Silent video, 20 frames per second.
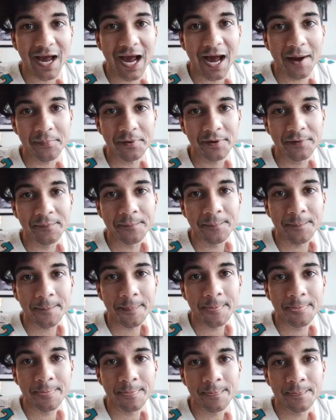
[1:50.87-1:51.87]
happen.
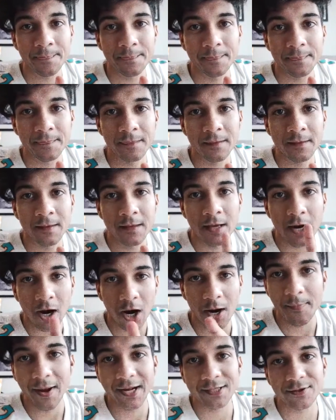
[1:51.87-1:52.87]

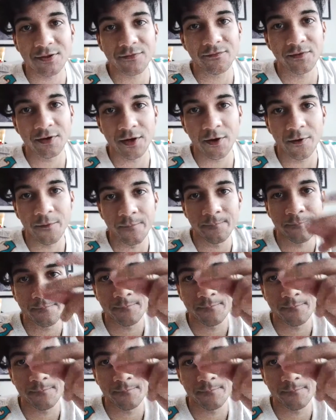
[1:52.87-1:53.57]
All right, back to the video.